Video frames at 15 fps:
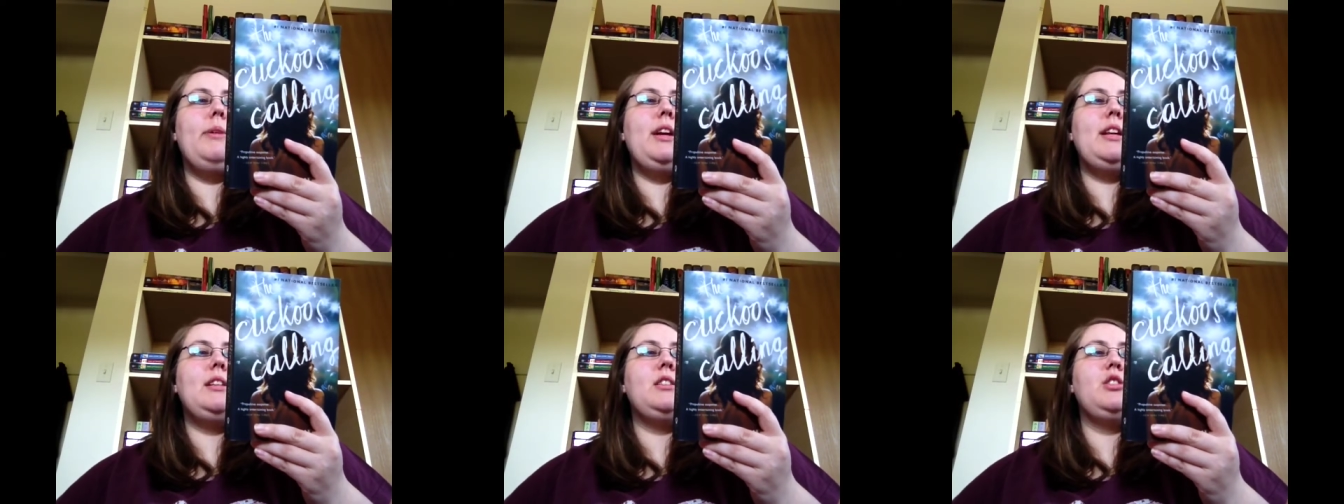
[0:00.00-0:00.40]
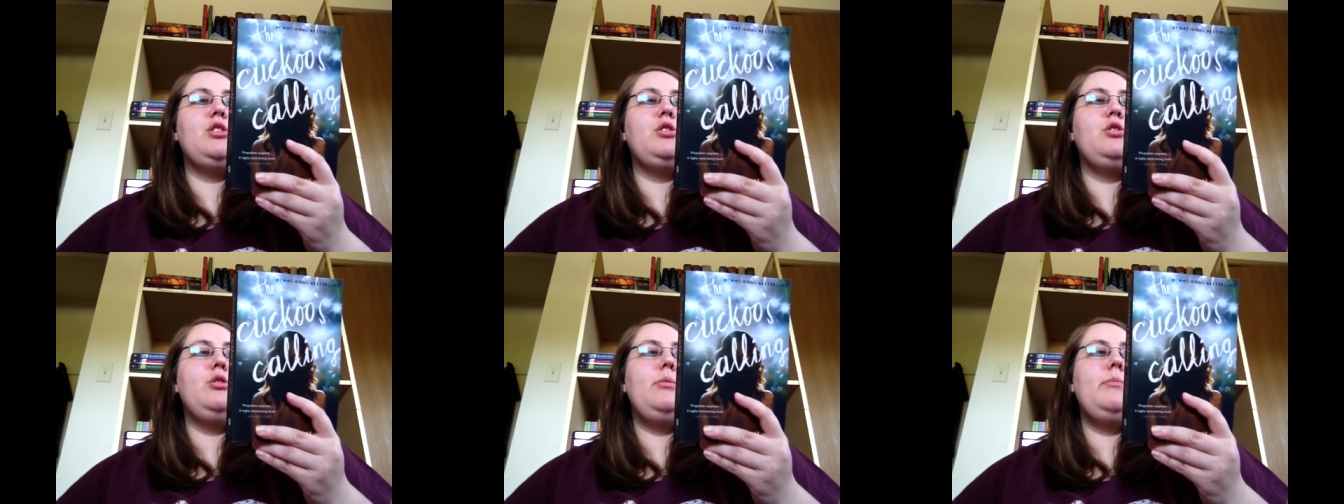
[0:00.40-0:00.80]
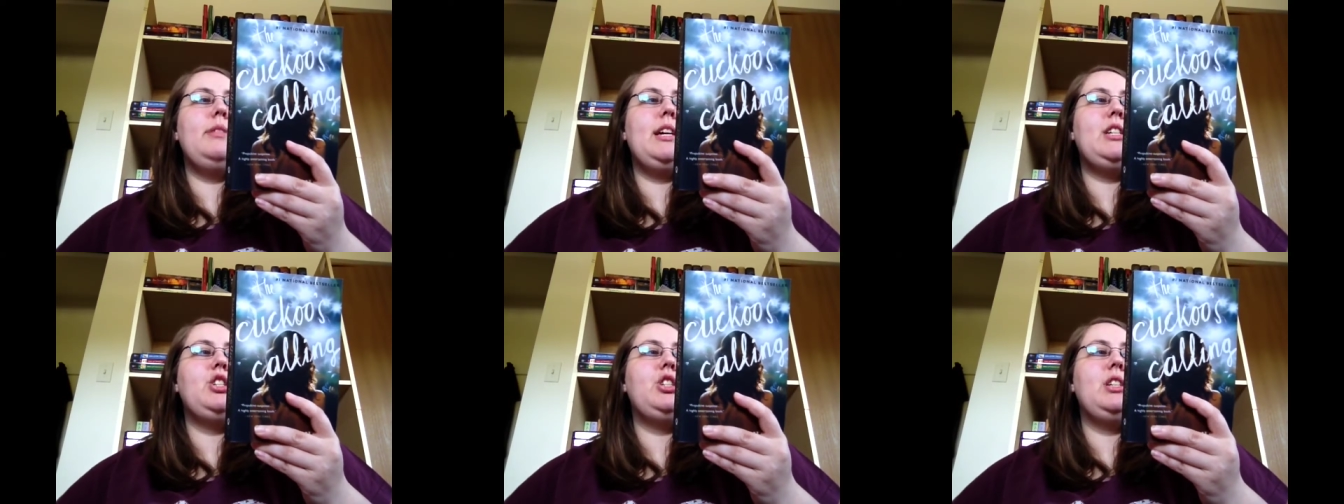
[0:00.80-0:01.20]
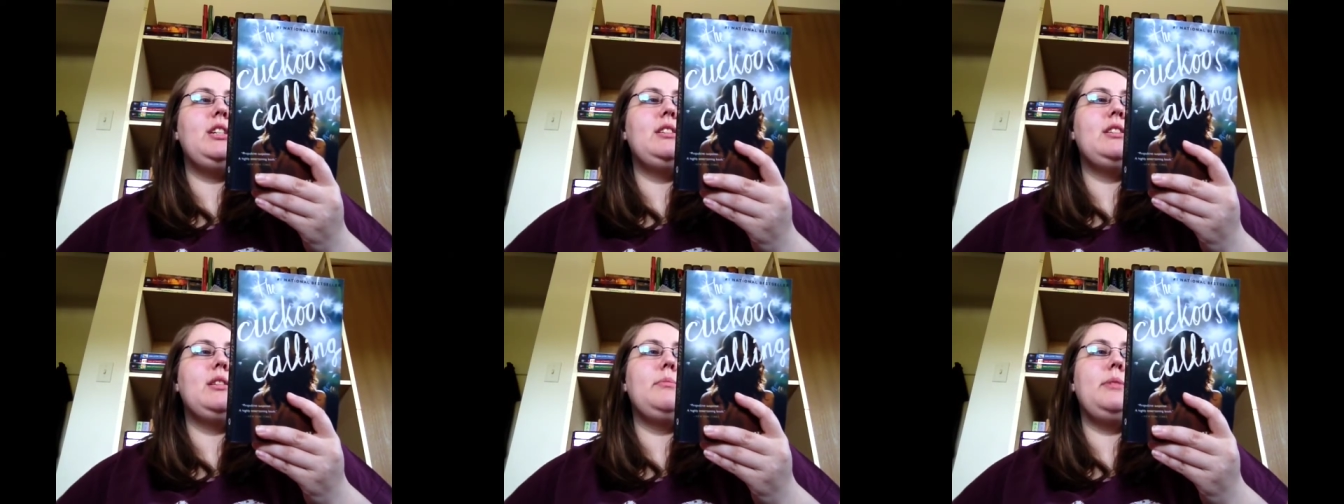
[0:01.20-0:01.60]
it is assumed that she
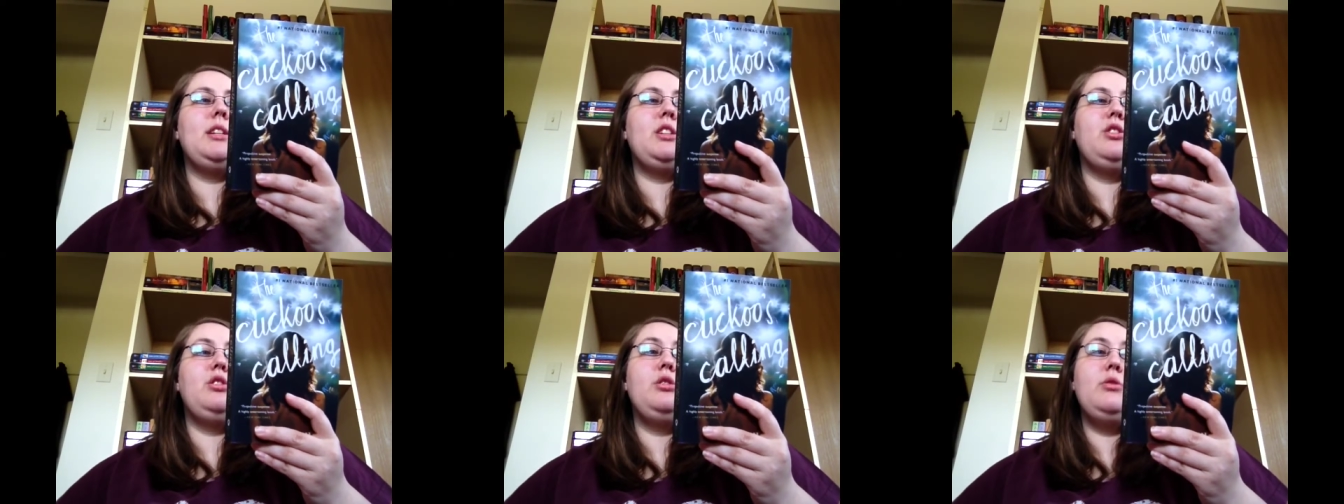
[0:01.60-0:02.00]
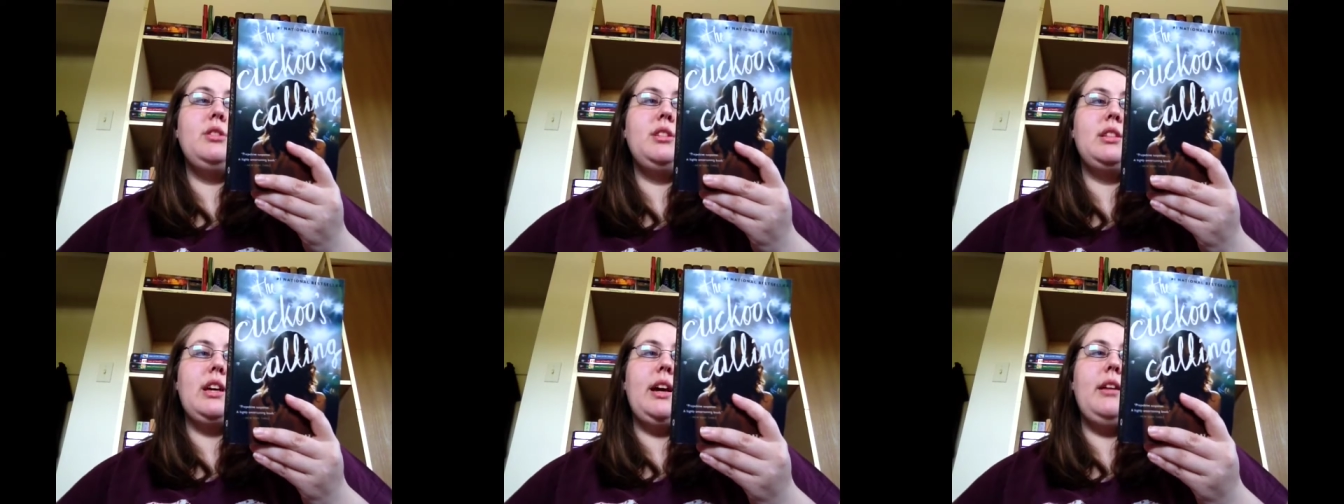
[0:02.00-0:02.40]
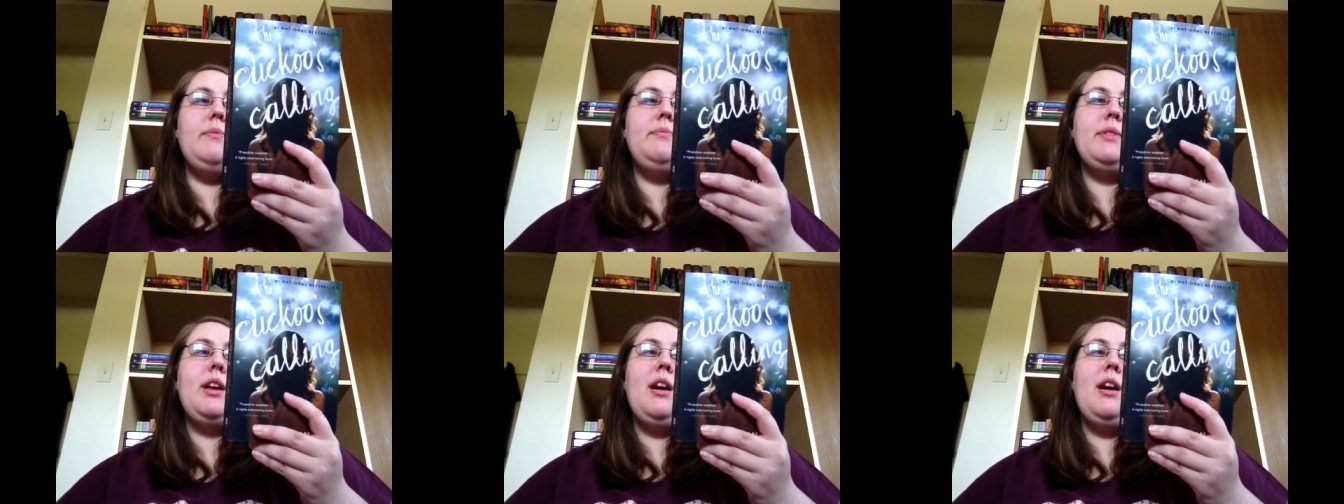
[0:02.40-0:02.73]
has committed suicide.